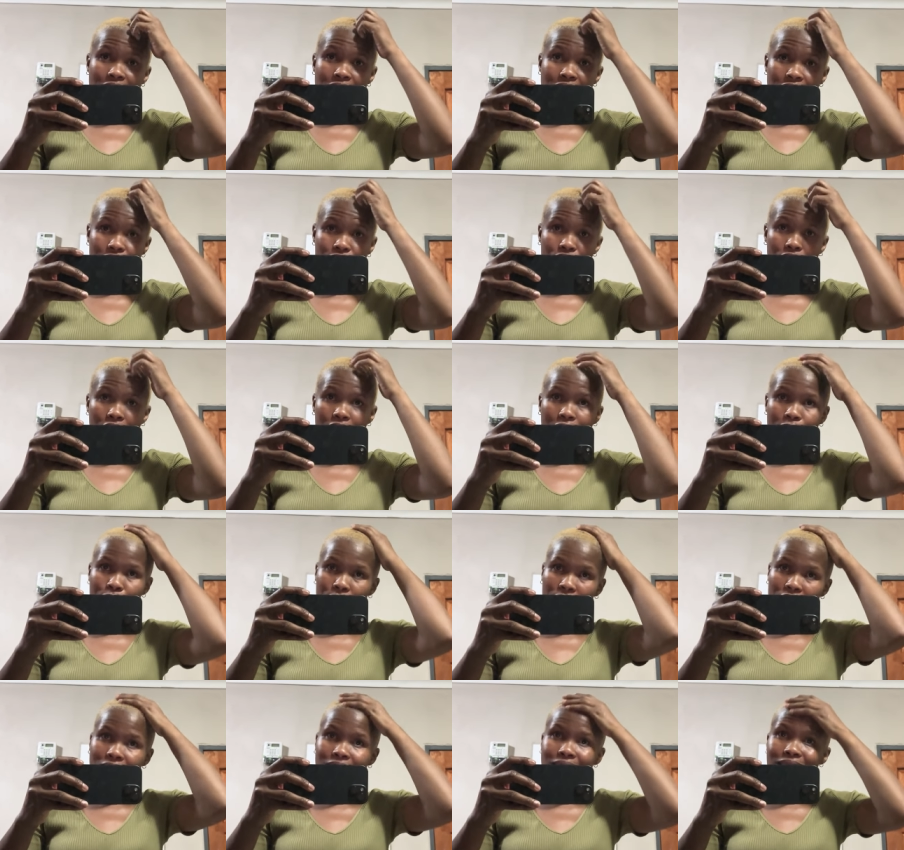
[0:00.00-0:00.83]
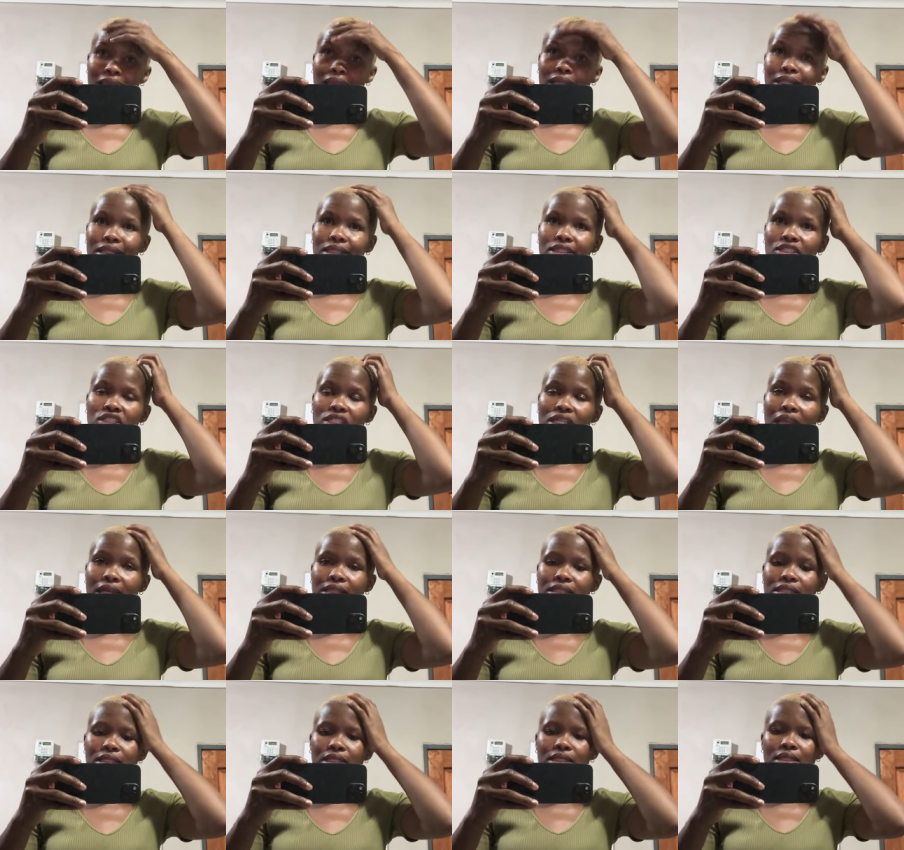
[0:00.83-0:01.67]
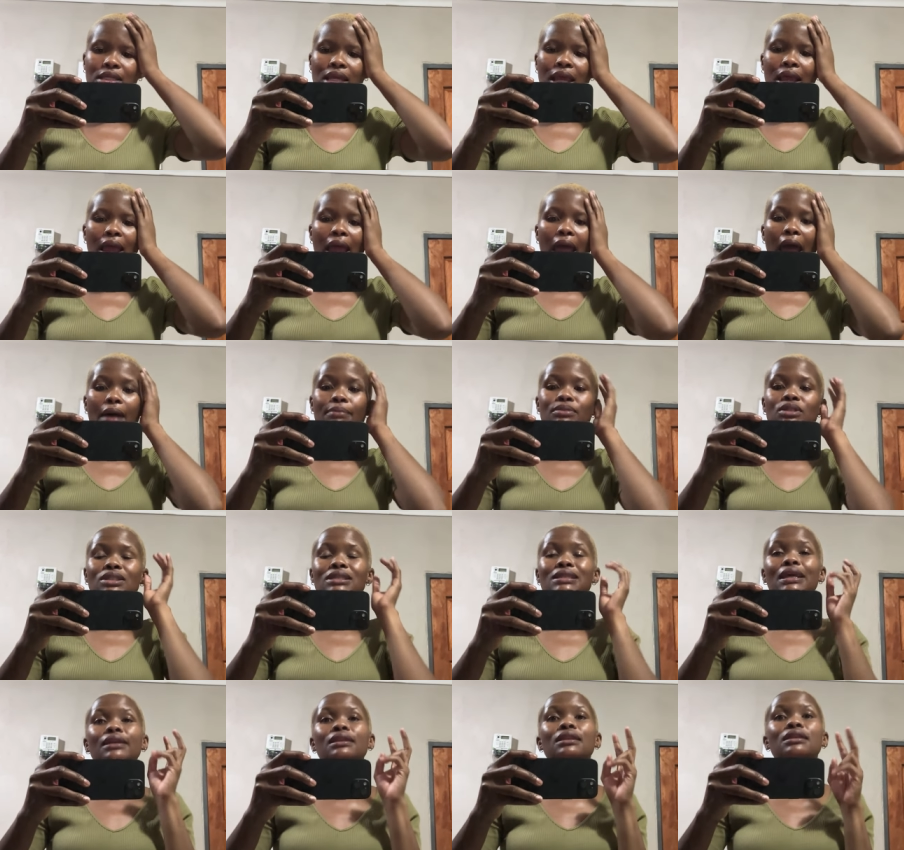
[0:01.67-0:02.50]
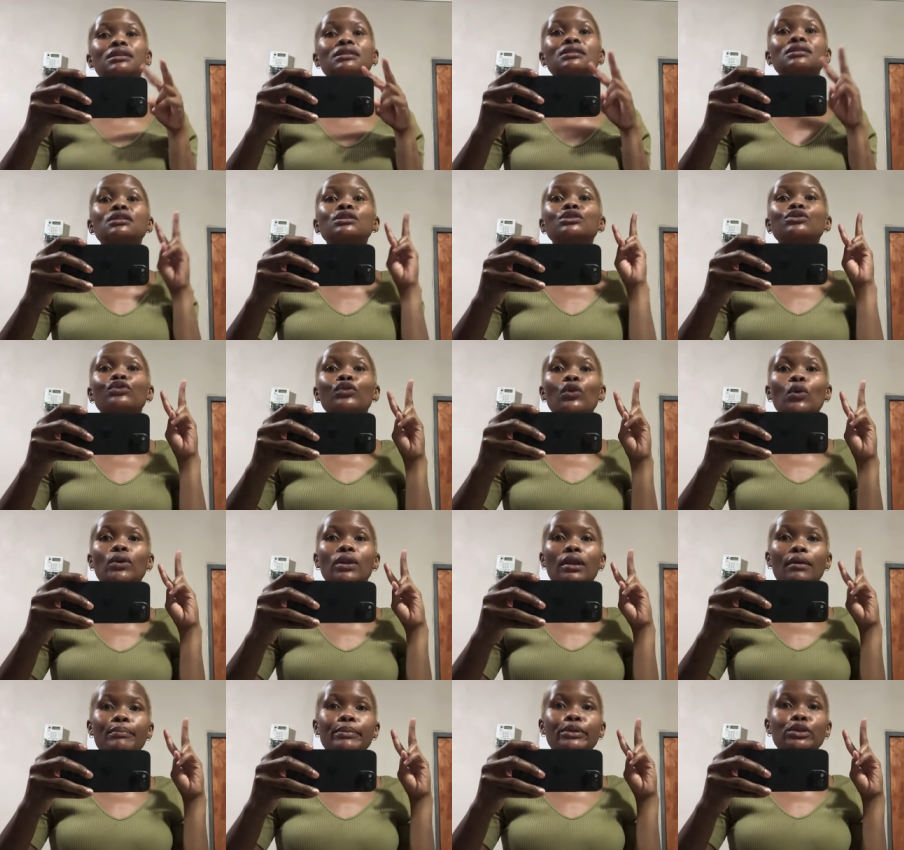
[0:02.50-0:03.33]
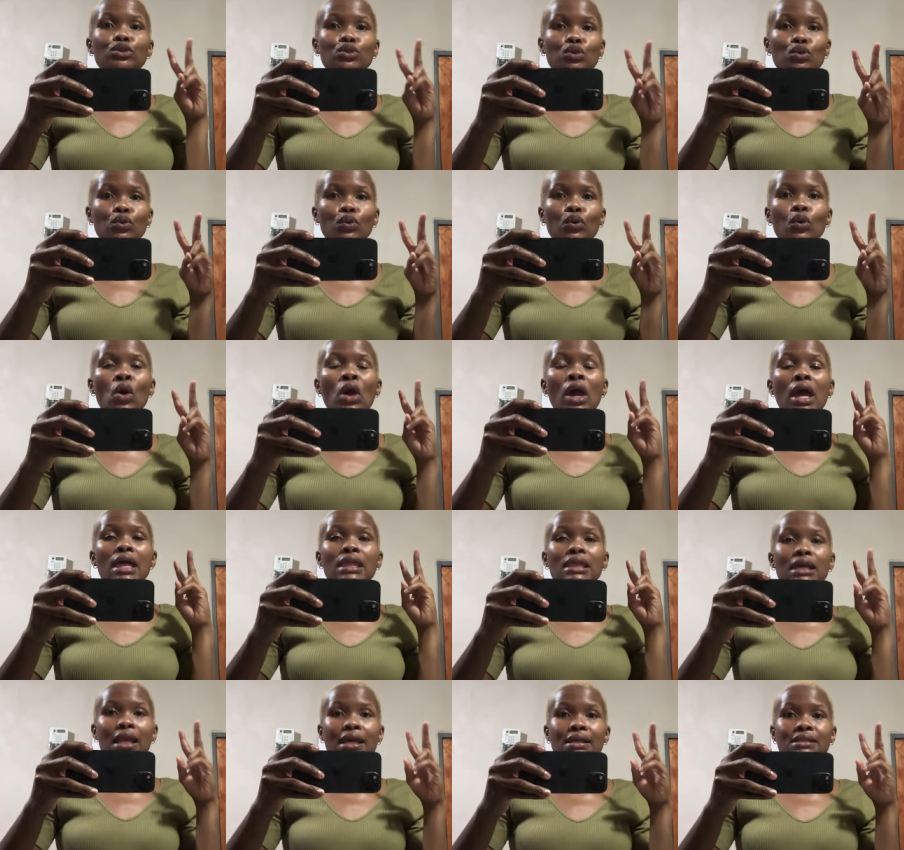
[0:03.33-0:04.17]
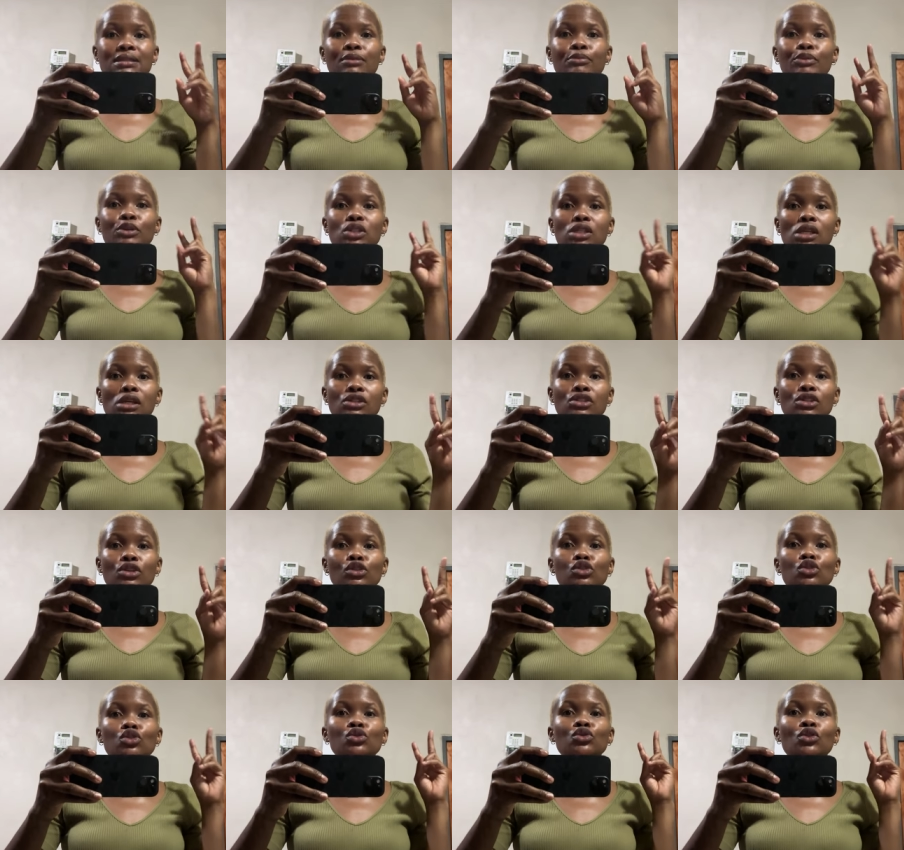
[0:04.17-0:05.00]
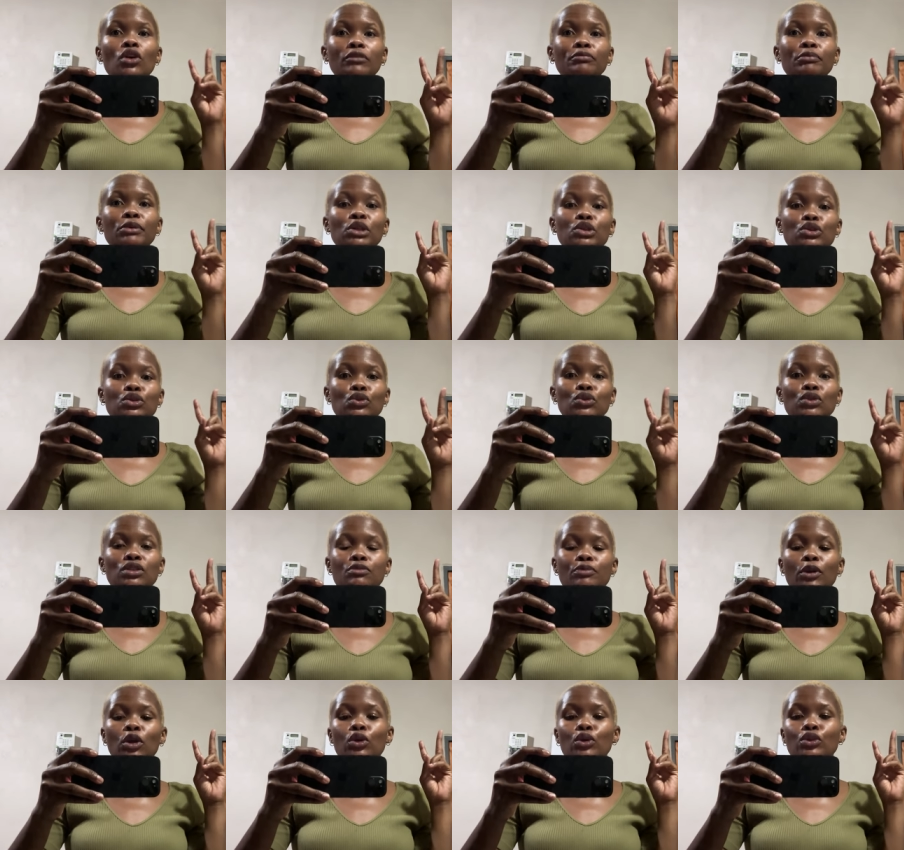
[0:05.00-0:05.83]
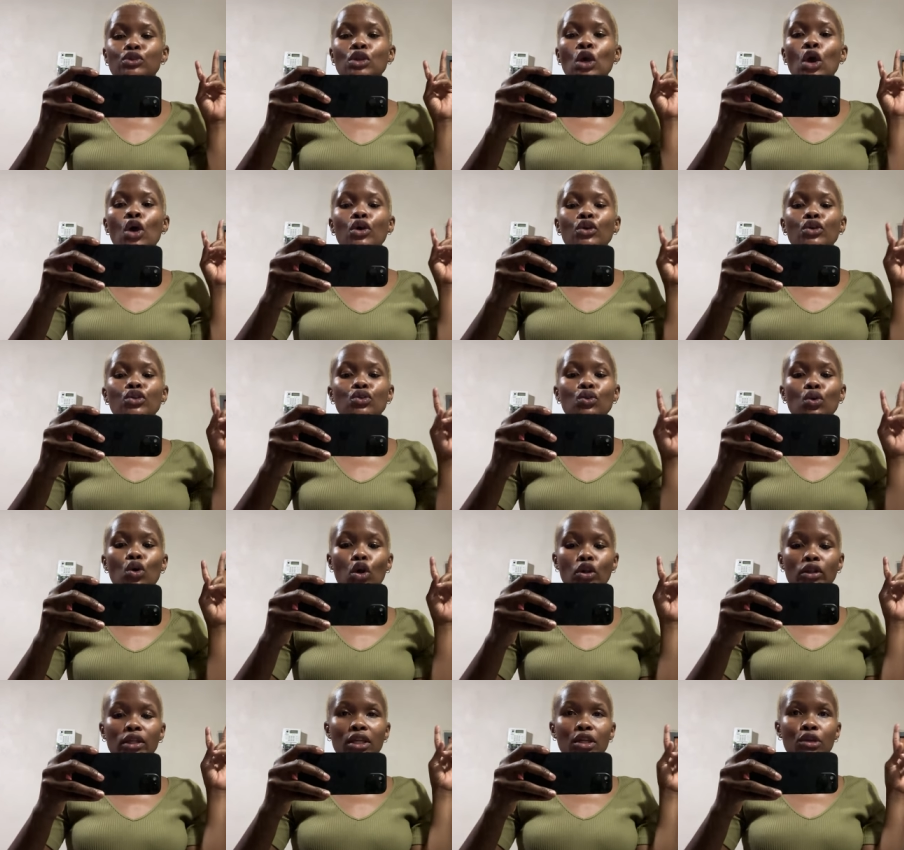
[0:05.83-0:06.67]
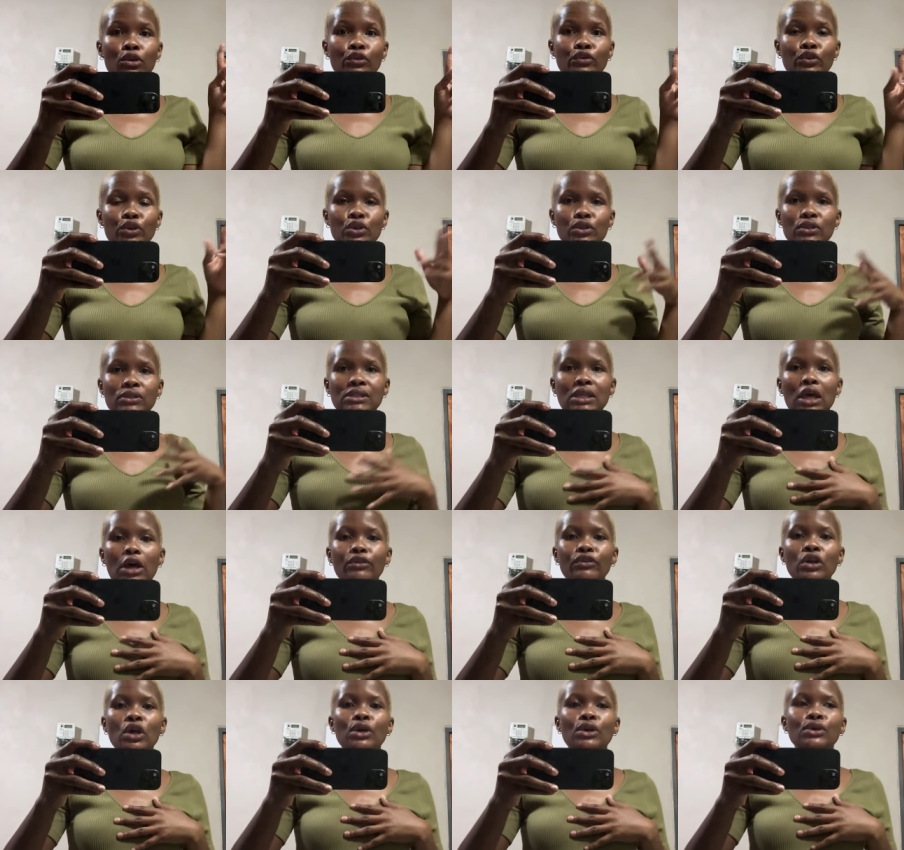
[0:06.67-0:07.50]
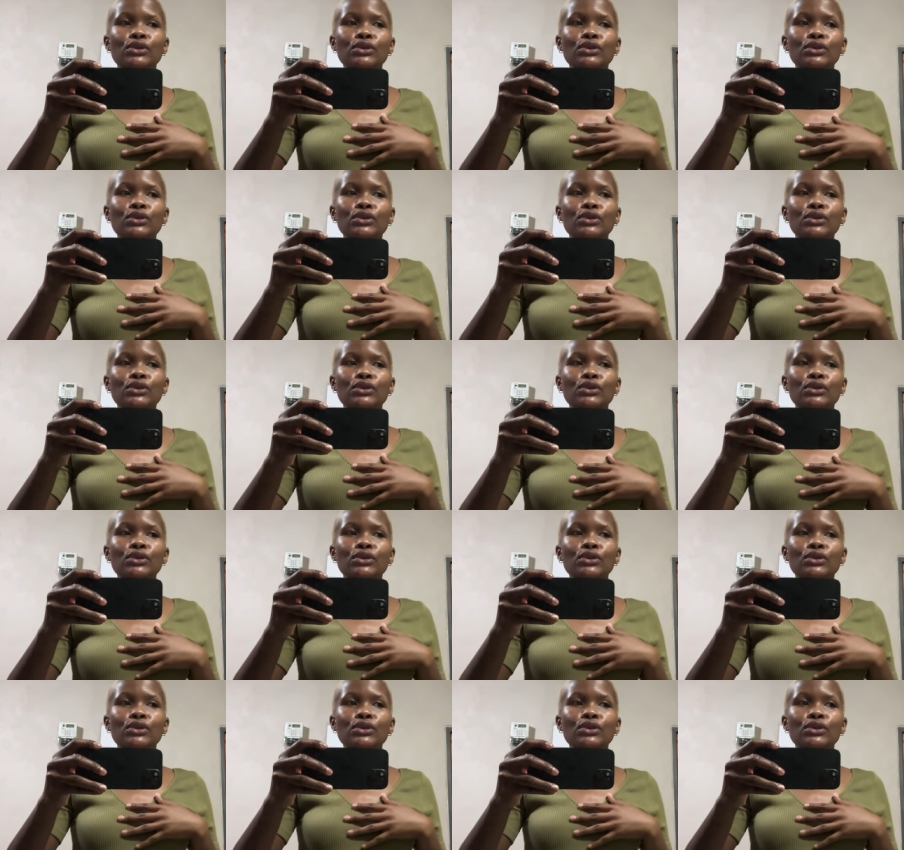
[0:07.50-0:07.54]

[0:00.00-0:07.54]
screen being slightly shattered, I'm just like, this is phone number two that has the potential to not be used because you can't get over yourself.